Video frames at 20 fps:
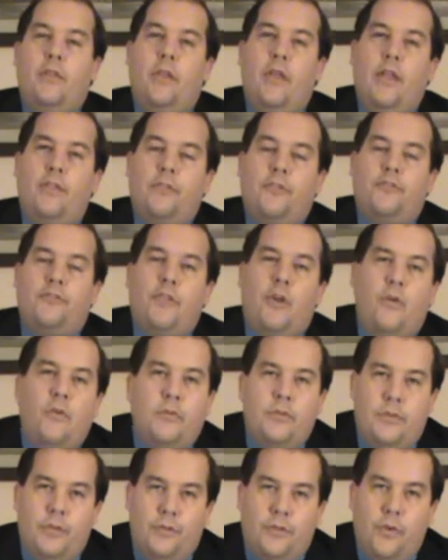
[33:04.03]
the, and the
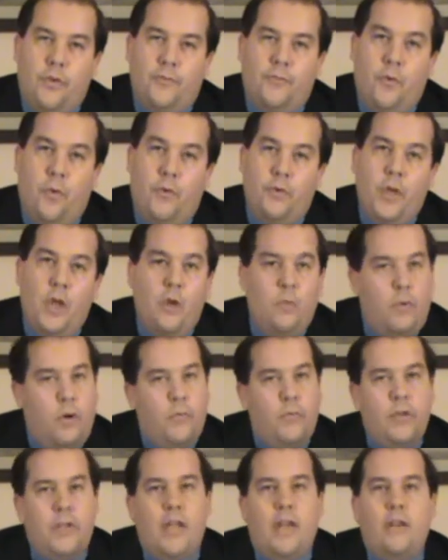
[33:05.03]
stones and so forth? What
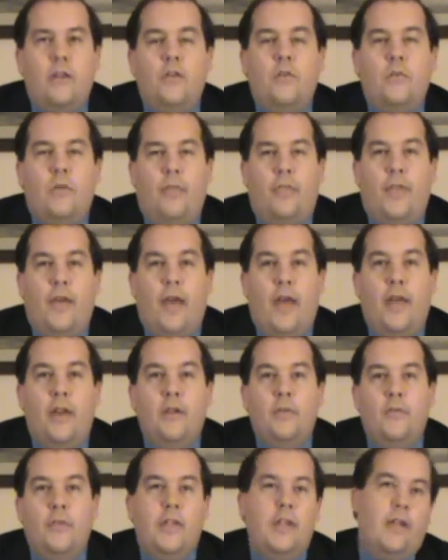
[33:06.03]
would they do with
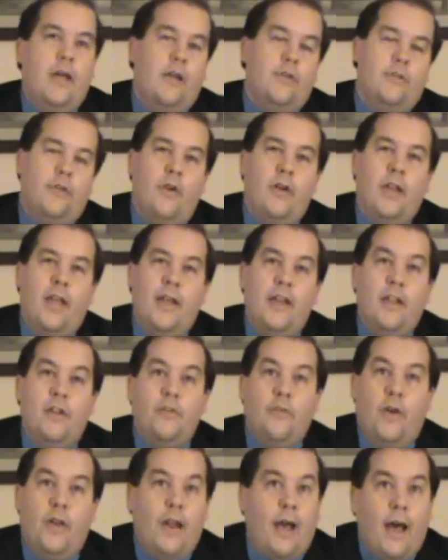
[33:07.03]
that? Would they not turn that
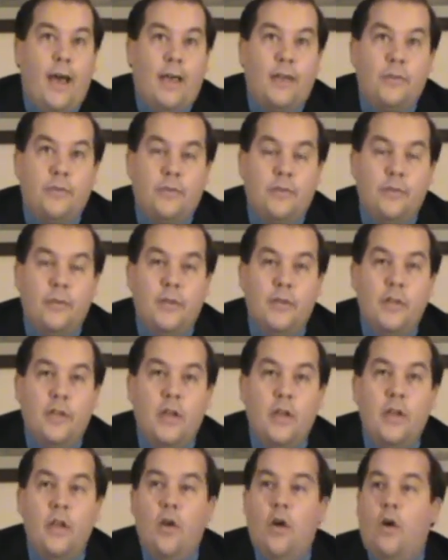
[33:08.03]
into an idol?
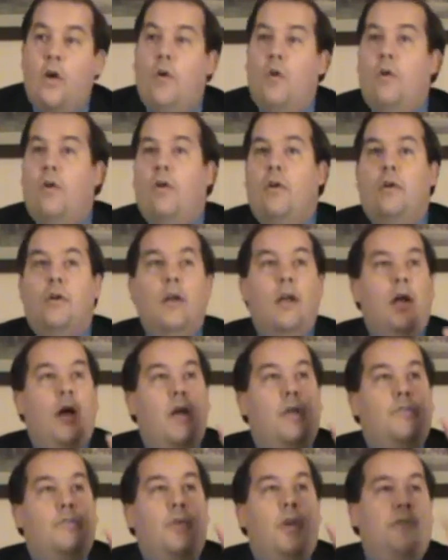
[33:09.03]
Or
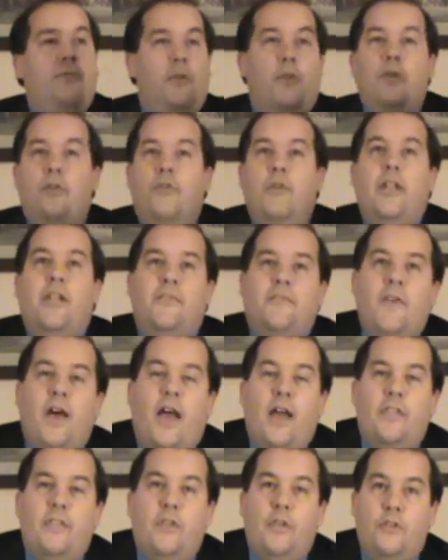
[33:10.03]
if you could really
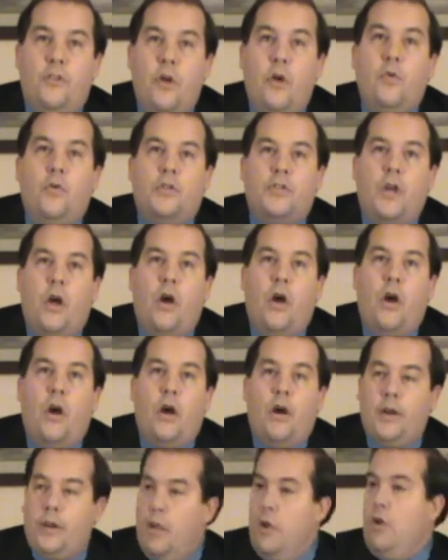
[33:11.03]
find the Noah's
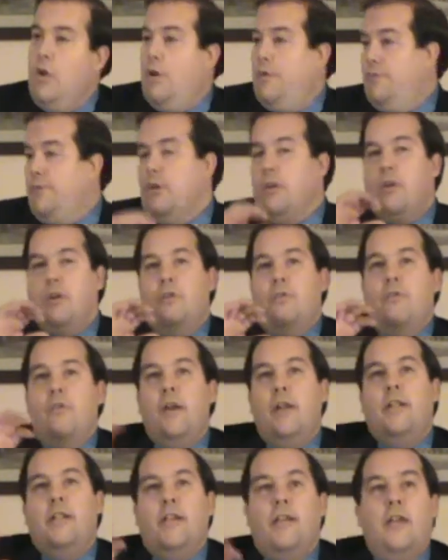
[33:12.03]
Ark, or if you could
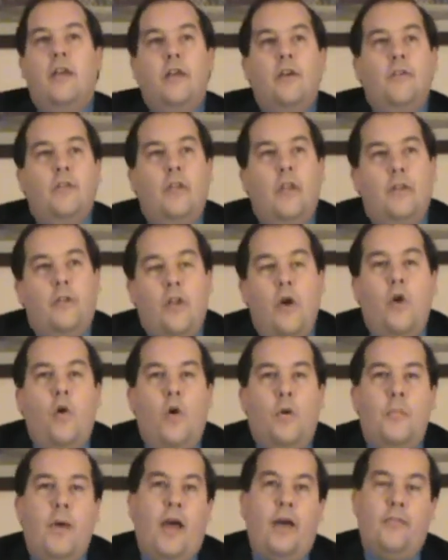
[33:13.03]
really uh,
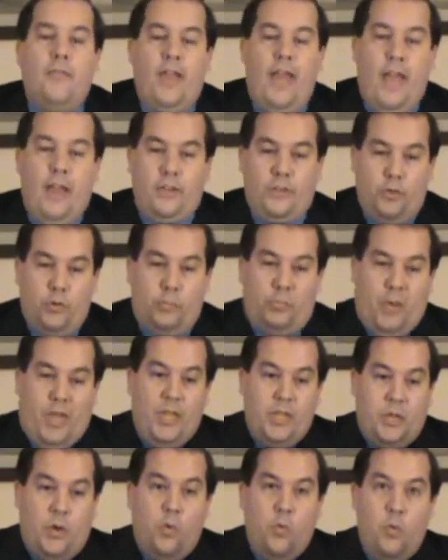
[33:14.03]
know about the actual
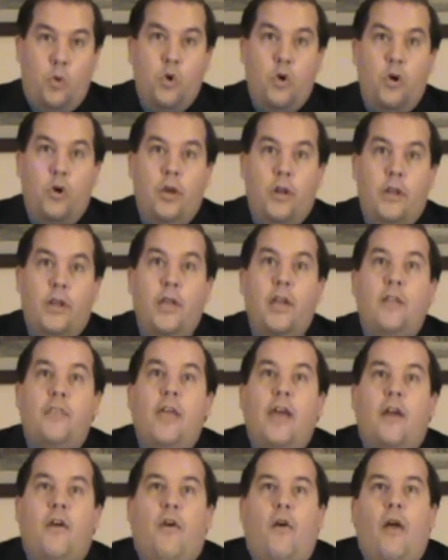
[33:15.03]
piece of wood
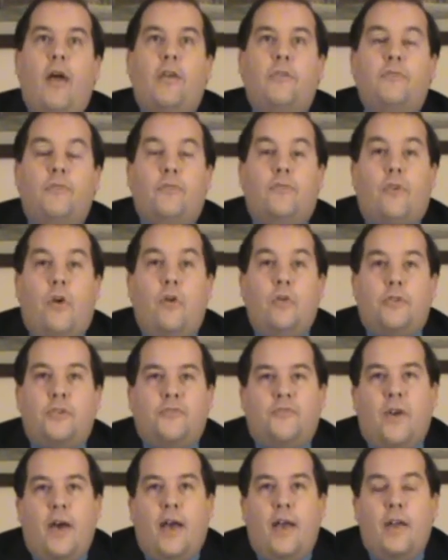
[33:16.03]
that Christ was
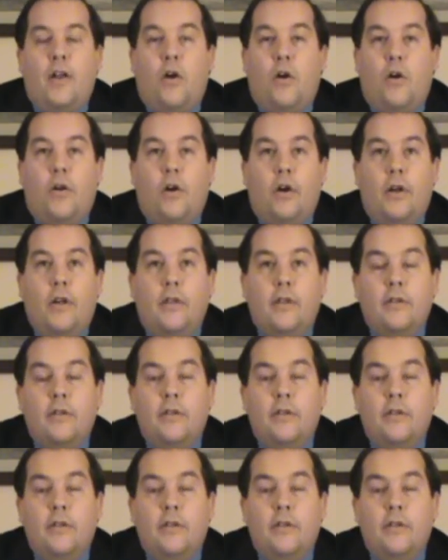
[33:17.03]
crucified on,